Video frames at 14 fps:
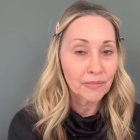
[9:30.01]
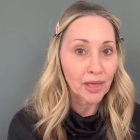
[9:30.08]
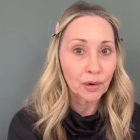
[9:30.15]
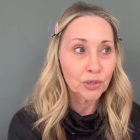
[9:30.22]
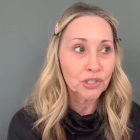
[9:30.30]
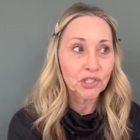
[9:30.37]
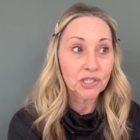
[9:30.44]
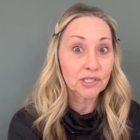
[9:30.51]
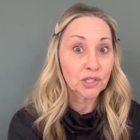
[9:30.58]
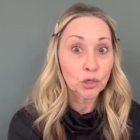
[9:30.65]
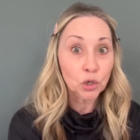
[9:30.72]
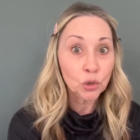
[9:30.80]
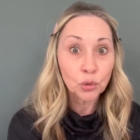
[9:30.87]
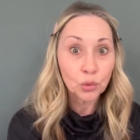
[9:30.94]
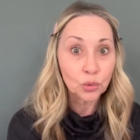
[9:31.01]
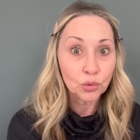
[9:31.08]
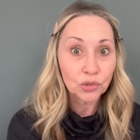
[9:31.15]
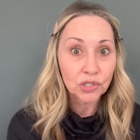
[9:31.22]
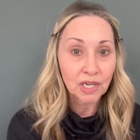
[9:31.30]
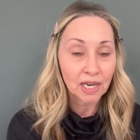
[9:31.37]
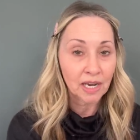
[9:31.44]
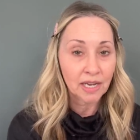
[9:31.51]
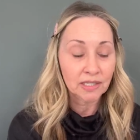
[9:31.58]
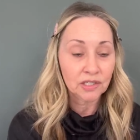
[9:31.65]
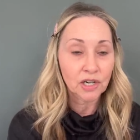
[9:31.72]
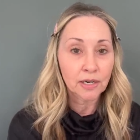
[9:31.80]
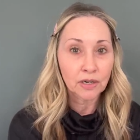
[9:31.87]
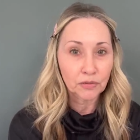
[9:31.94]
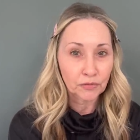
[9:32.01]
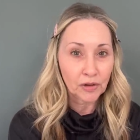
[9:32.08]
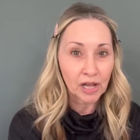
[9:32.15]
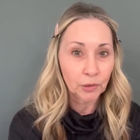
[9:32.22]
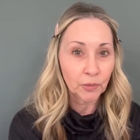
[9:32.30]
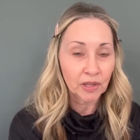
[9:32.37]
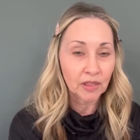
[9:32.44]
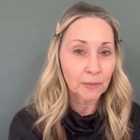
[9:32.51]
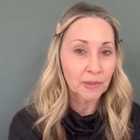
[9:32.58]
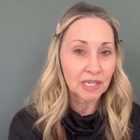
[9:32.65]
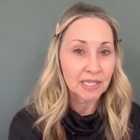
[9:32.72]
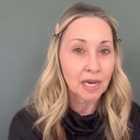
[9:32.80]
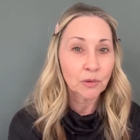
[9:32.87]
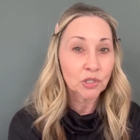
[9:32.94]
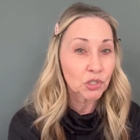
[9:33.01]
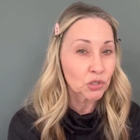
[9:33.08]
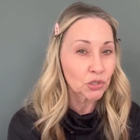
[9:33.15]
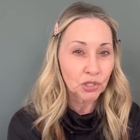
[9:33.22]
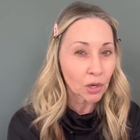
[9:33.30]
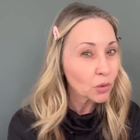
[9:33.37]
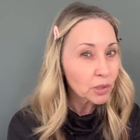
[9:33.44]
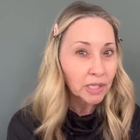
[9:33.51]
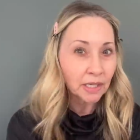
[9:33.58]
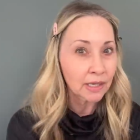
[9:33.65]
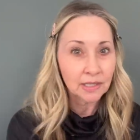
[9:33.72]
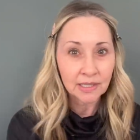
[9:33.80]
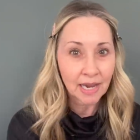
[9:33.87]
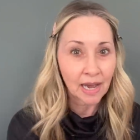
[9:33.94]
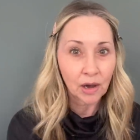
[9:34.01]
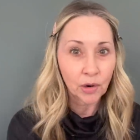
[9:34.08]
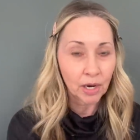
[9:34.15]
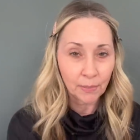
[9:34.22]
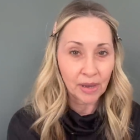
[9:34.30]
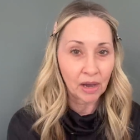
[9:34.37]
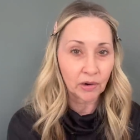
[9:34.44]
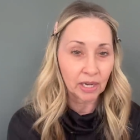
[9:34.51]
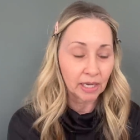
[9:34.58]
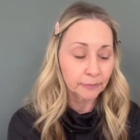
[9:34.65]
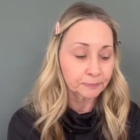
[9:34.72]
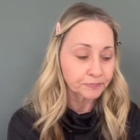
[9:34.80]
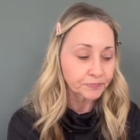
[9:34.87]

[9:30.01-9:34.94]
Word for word: They were just news, and I started following them because I was so geeked out about it.